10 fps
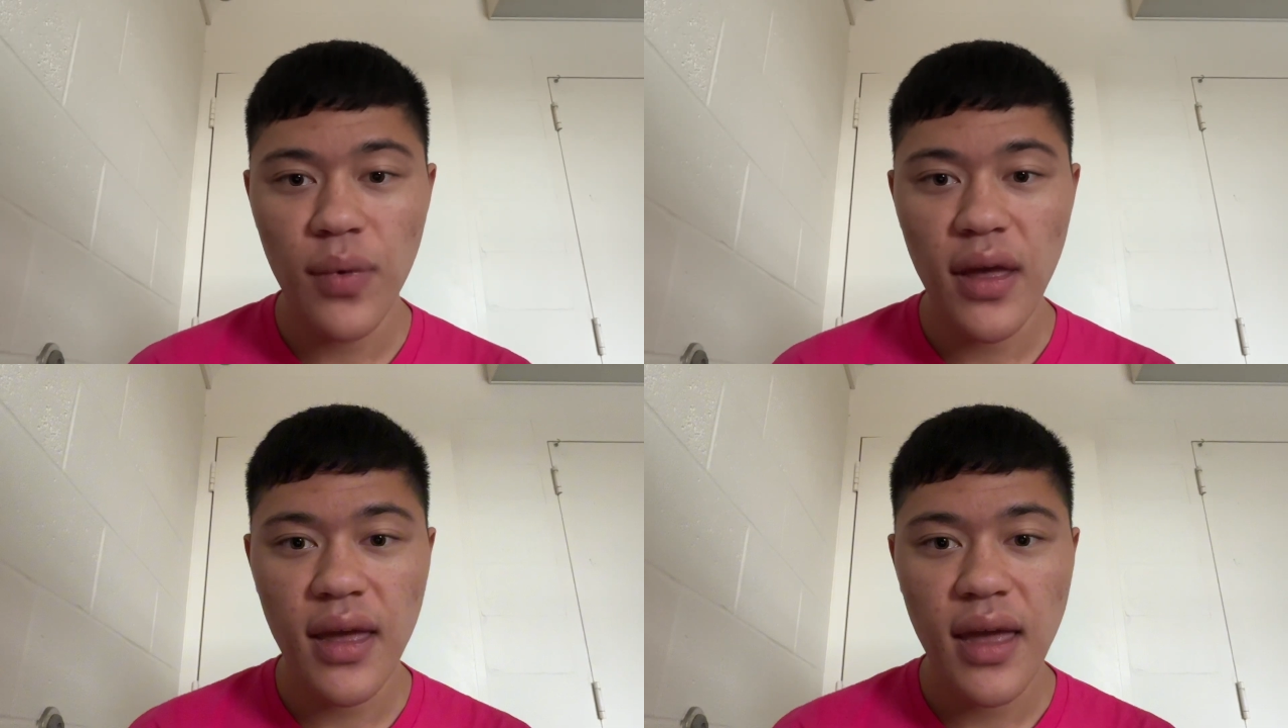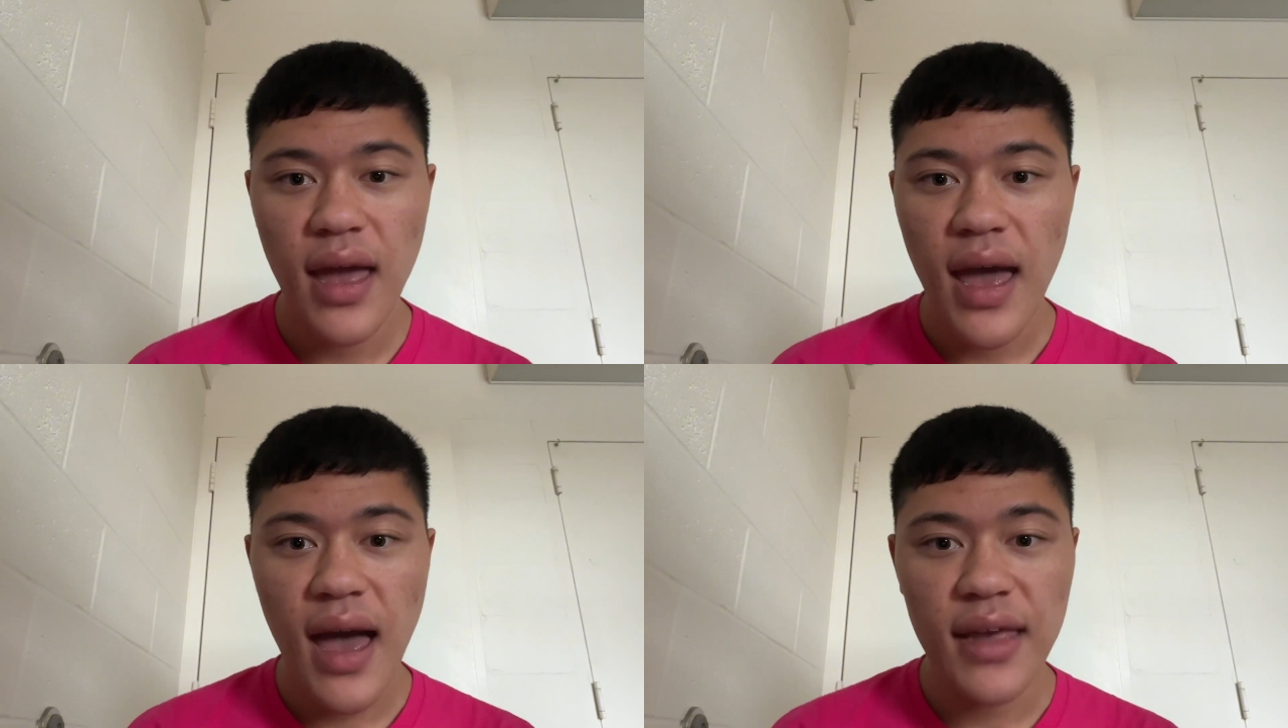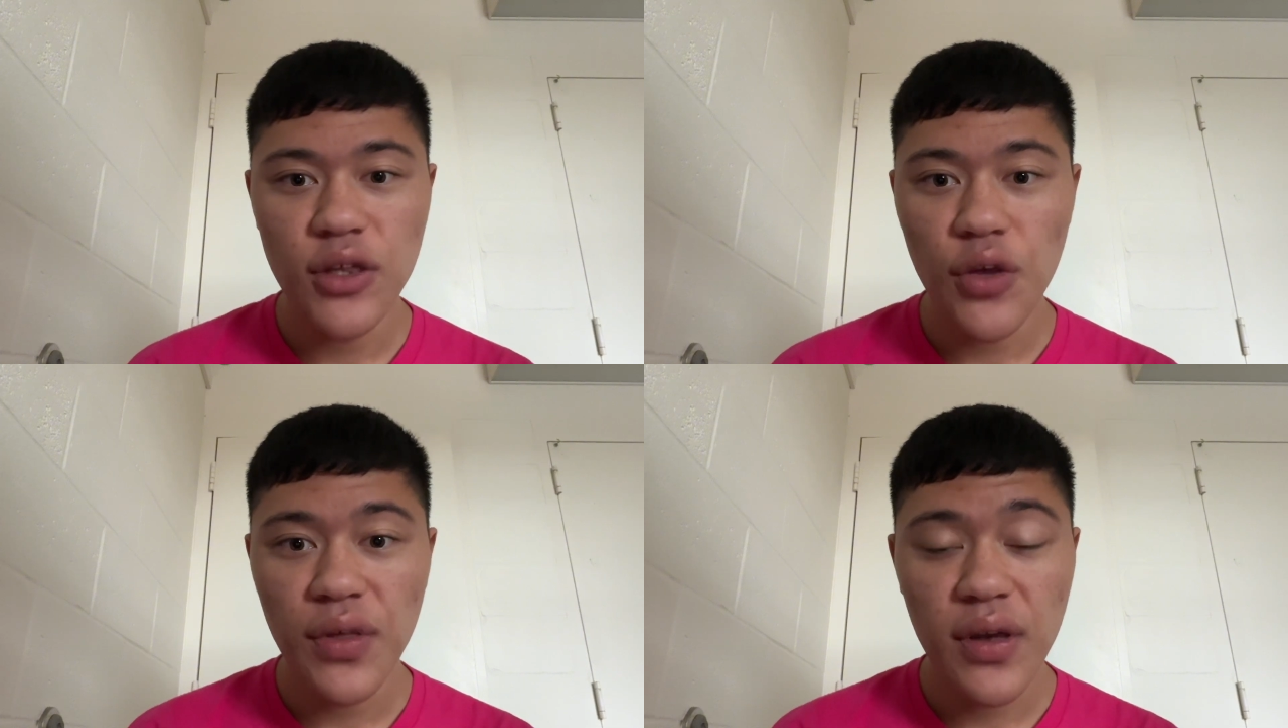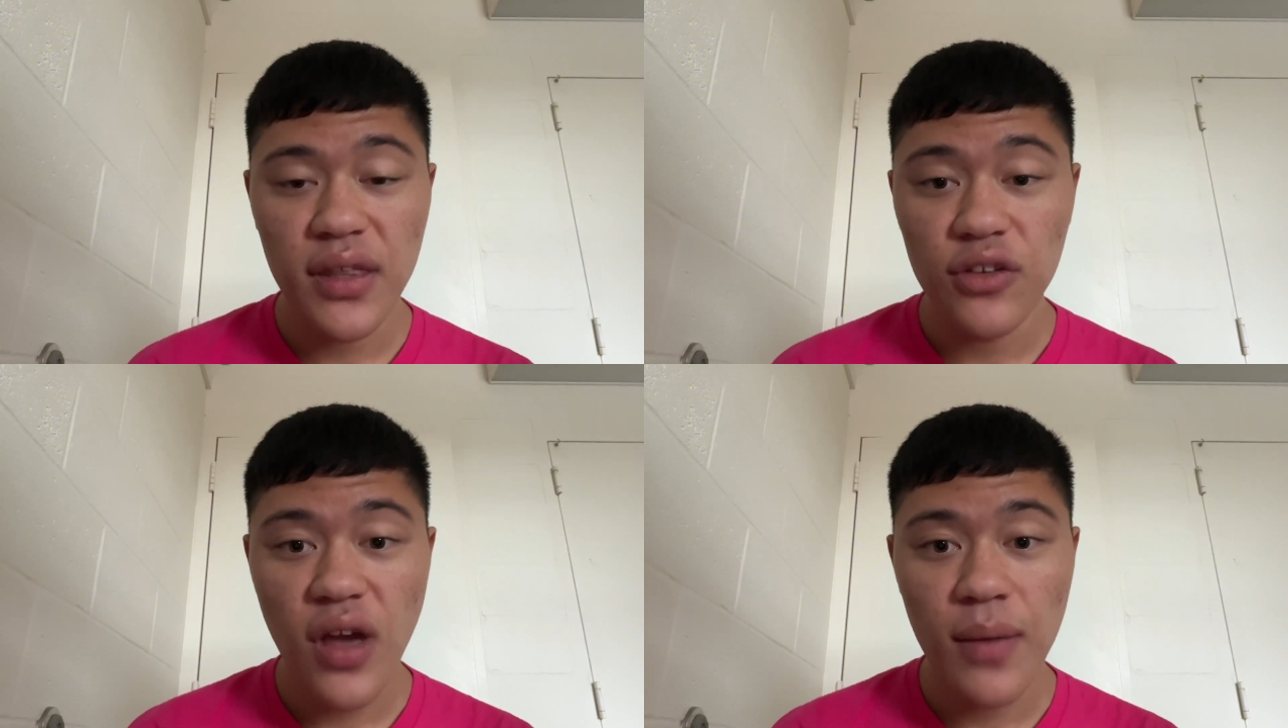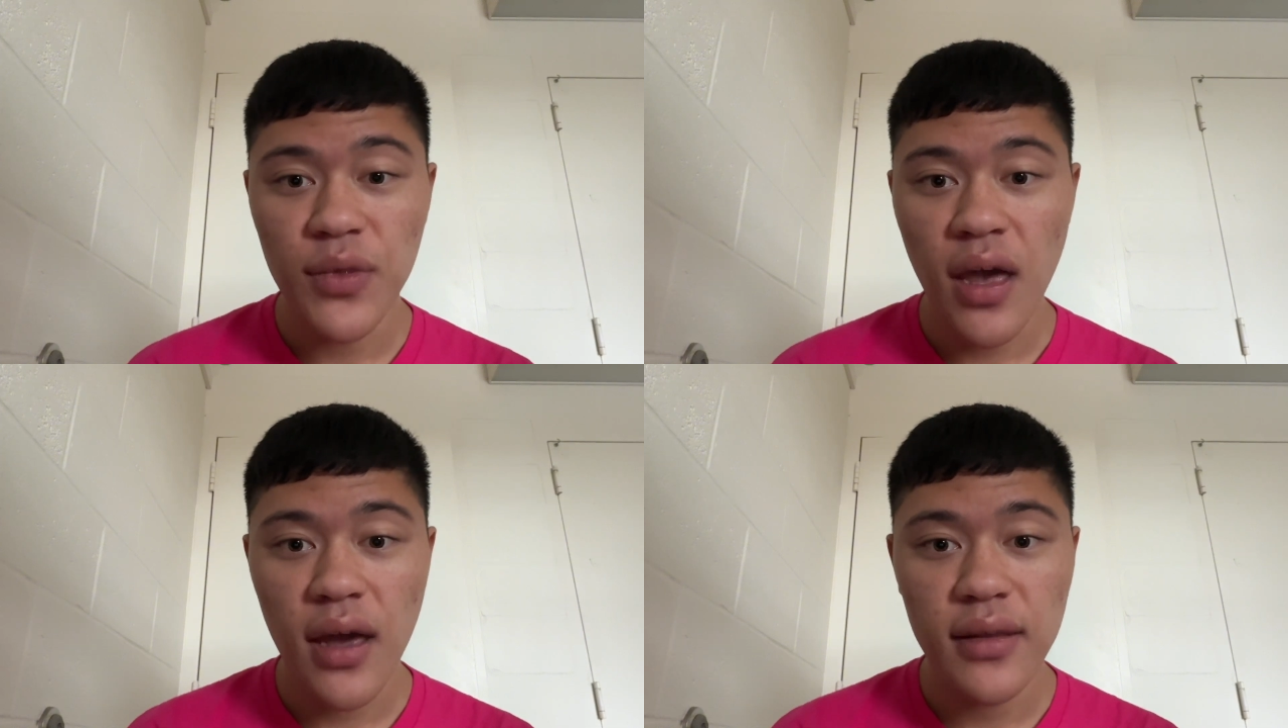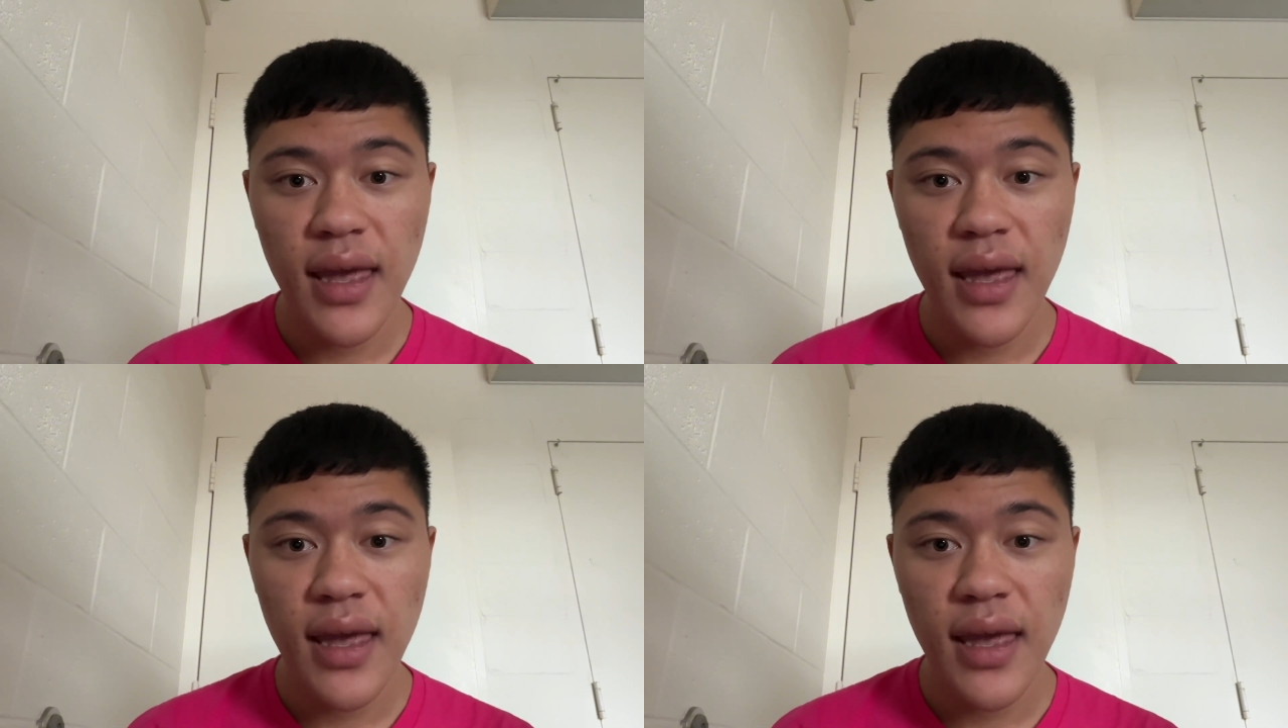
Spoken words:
but I still think they'll get the job done.